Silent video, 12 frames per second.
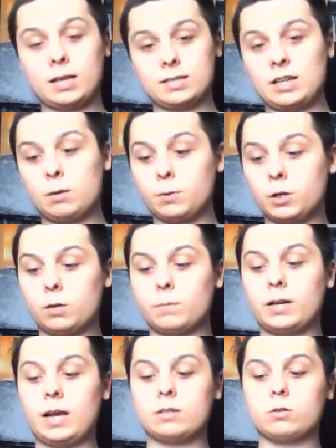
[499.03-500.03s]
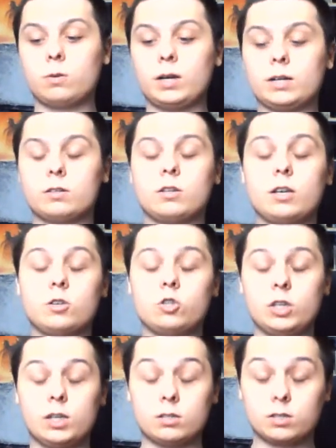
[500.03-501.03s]
has now become an adult actor,
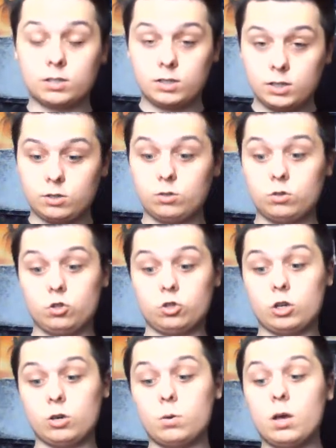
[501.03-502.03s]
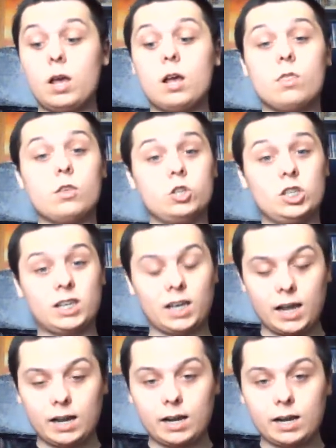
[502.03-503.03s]
and she has continued to show that she
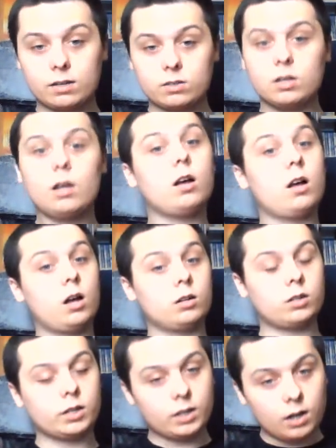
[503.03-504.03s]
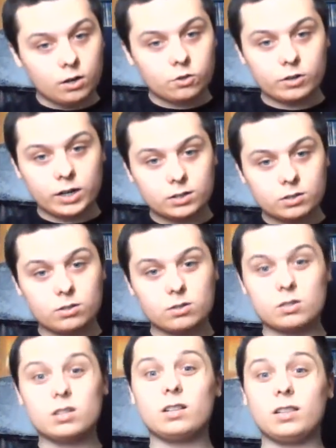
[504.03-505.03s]
can act, unlike other
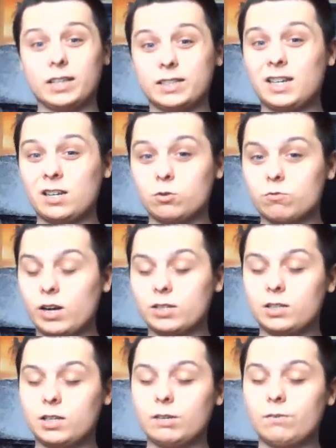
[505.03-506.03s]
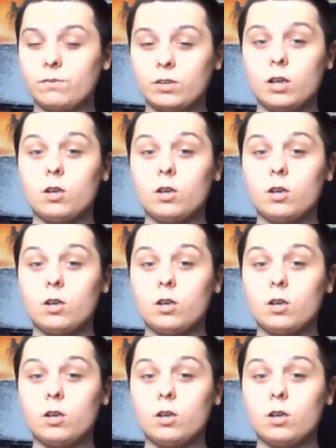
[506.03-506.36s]
actors like Daniel Radcliffe,